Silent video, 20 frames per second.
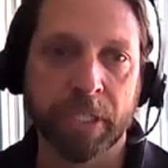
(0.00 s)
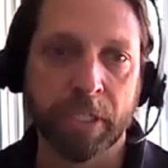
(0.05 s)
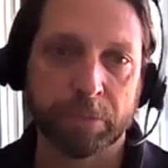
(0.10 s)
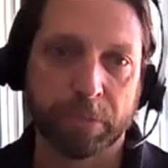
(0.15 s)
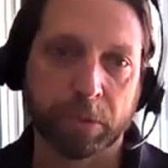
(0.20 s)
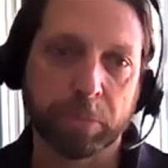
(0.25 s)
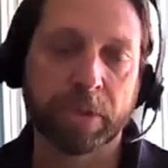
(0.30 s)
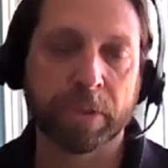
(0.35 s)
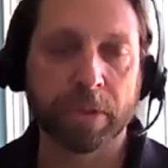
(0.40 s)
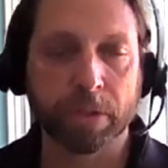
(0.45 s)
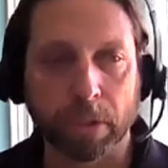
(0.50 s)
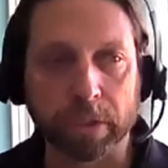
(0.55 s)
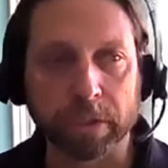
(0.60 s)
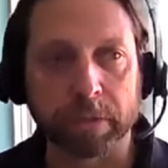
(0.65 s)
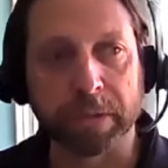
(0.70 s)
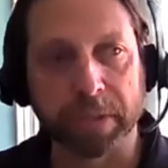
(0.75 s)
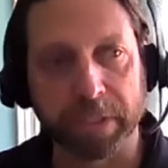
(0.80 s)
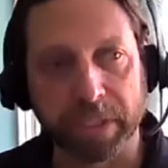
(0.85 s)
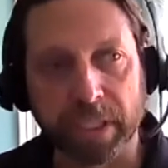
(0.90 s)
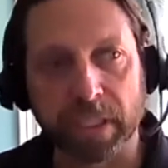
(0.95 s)
But we think
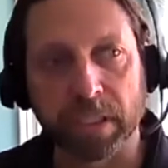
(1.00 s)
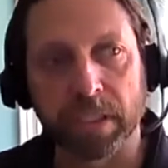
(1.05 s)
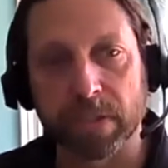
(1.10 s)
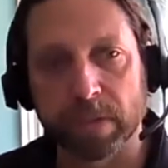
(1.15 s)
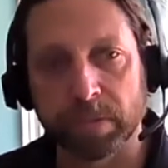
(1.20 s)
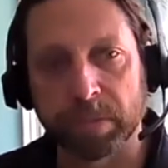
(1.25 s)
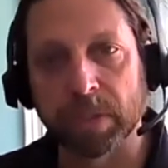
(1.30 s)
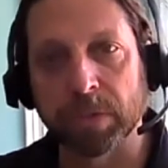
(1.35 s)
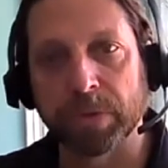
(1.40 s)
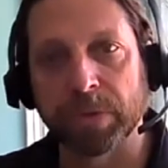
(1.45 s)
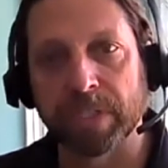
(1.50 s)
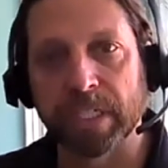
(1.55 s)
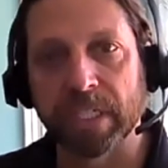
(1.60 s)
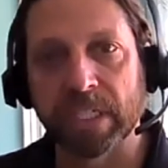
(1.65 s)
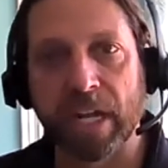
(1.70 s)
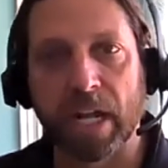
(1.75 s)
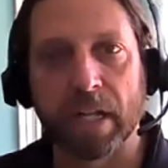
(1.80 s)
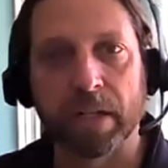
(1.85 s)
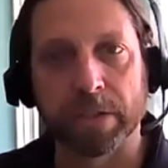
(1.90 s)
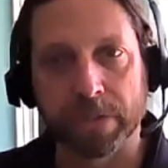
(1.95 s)
ultimately it is about the
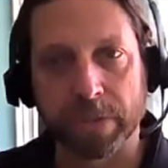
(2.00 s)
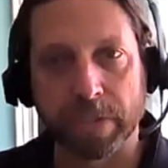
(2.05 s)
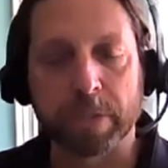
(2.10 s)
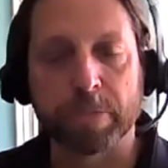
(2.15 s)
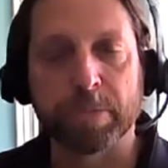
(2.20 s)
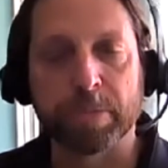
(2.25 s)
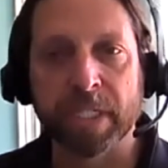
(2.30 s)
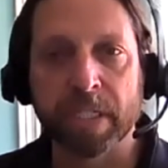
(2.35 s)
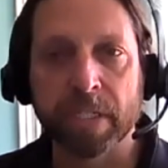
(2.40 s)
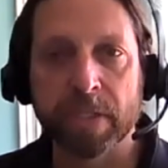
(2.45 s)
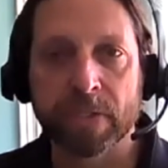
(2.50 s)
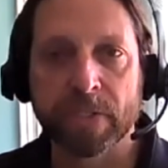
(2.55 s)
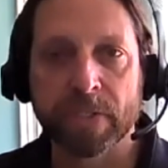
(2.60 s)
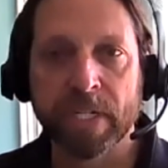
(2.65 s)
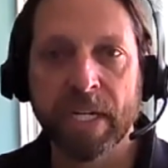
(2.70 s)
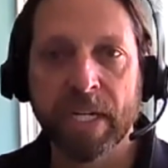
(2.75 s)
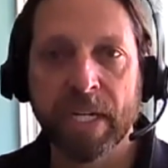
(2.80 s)
analysis piece,